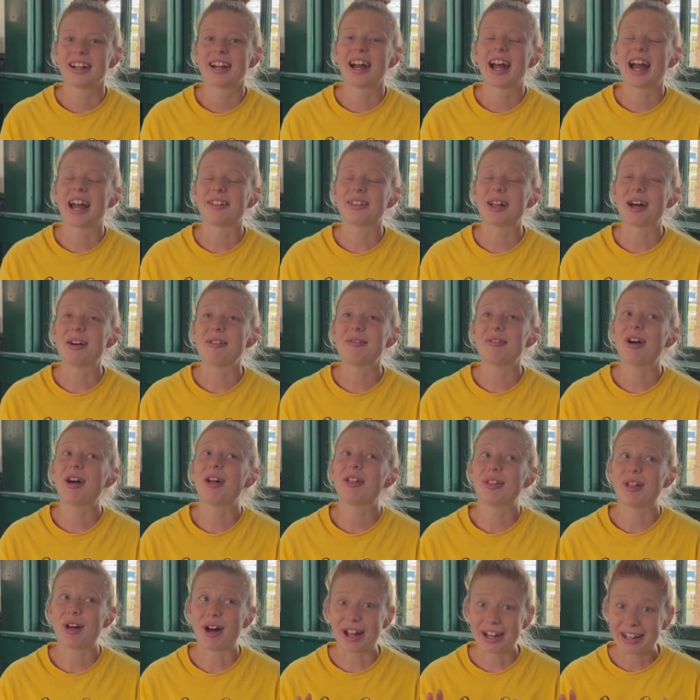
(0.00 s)
I love a
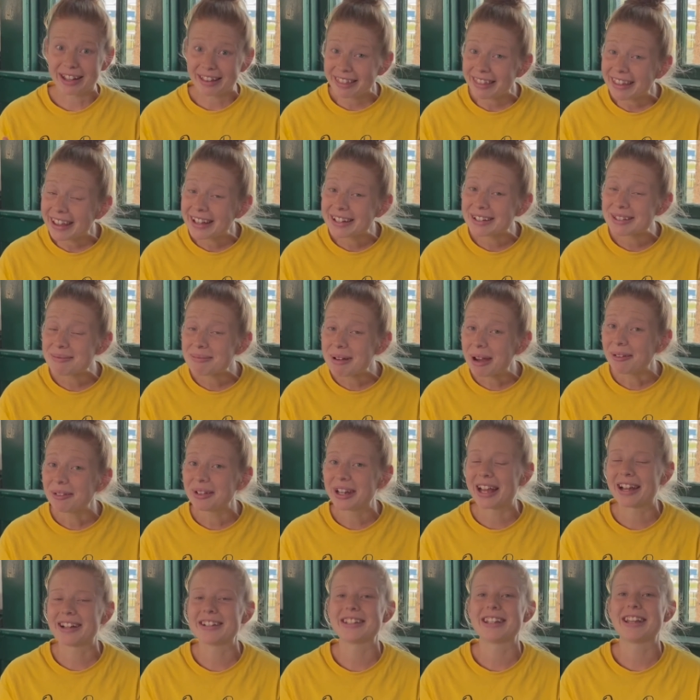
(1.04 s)
lot of things about
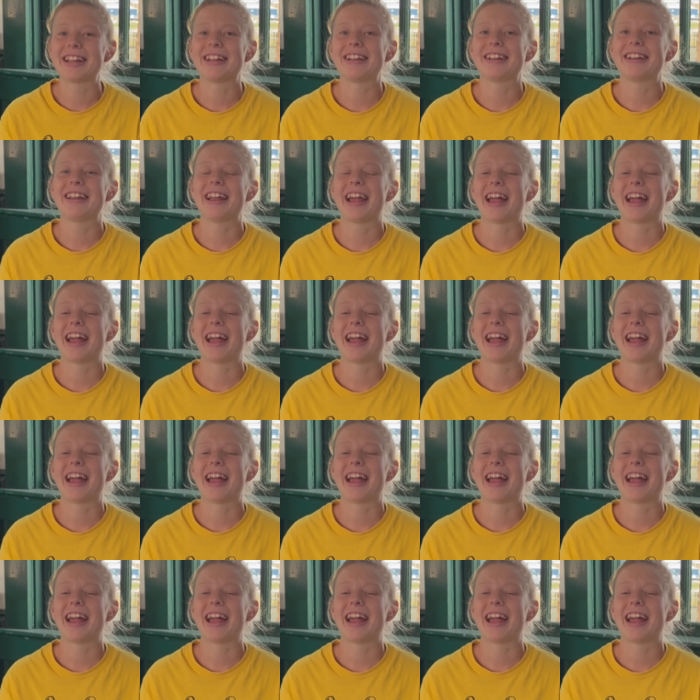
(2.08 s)
Nanton,